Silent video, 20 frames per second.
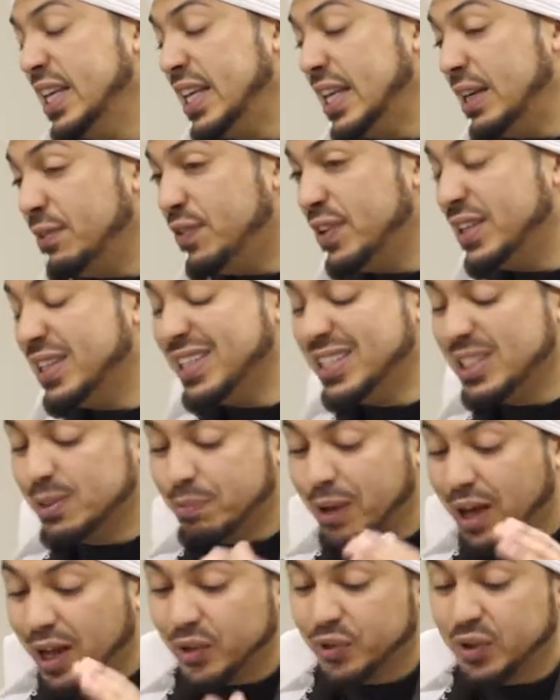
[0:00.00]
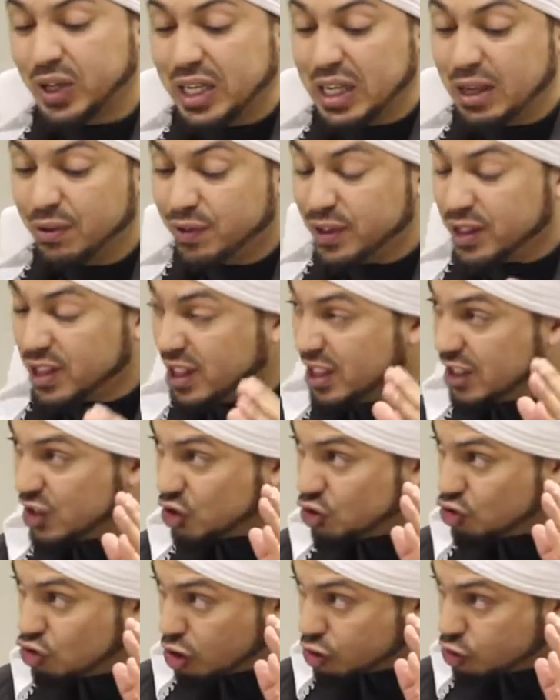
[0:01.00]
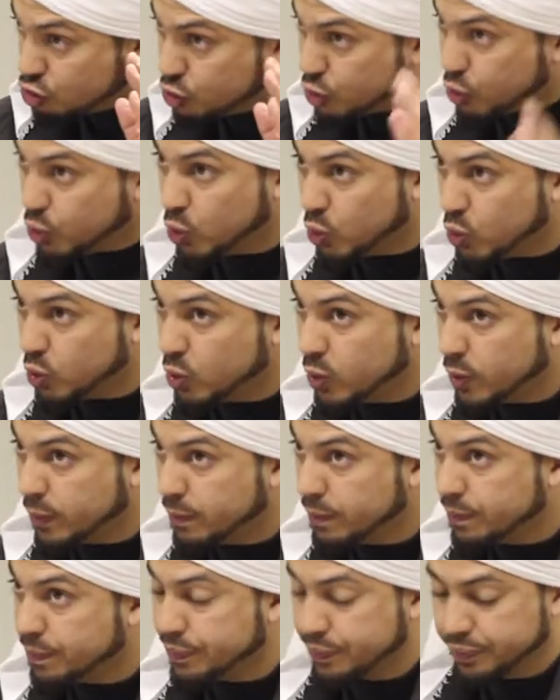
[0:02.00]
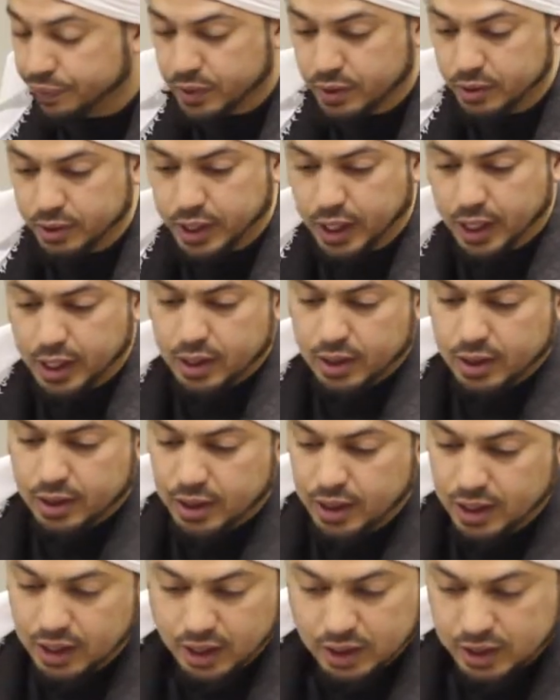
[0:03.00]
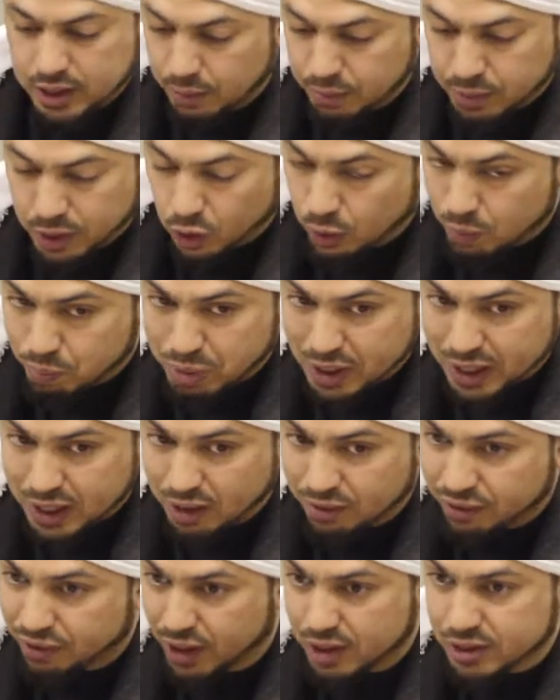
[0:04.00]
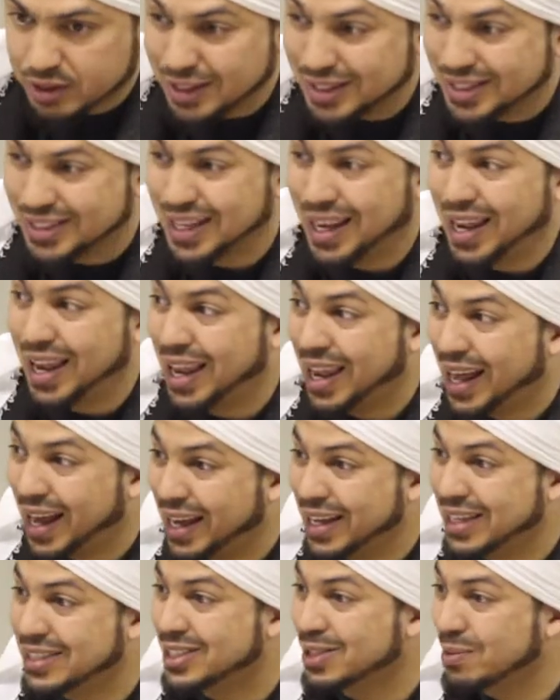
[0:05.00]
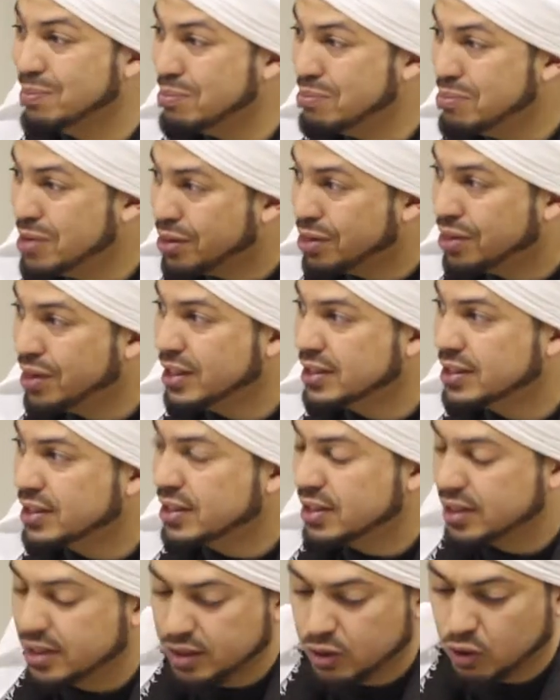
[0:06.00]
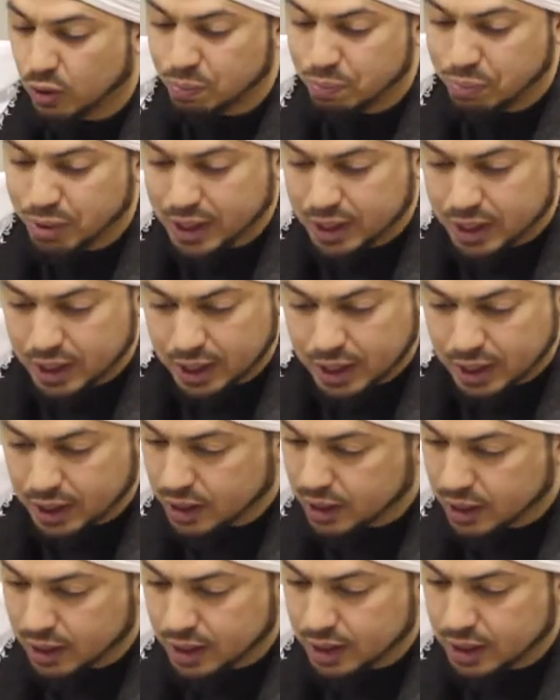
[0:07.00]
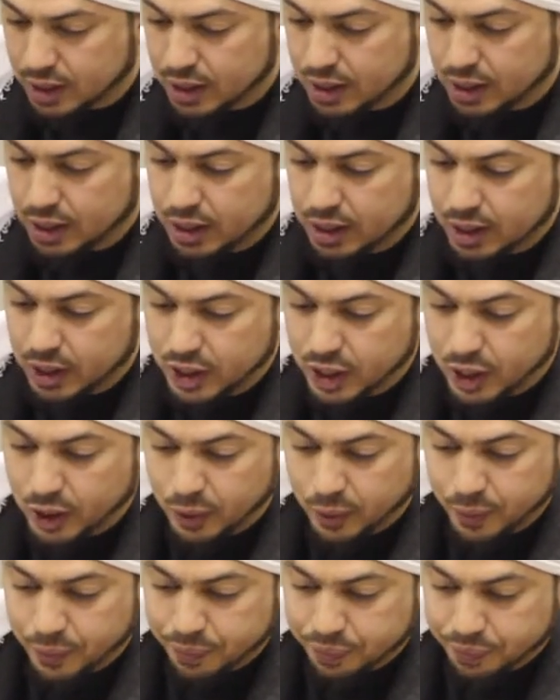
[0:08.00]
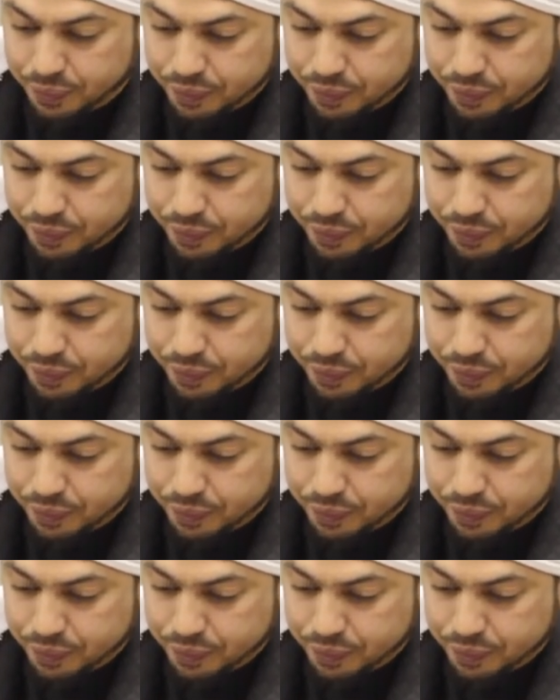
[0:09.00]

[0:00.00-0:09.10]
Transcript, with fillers: If it is about, if it is not true, okay, something completely false, it's a lie, it's a myth, it's completely, you know,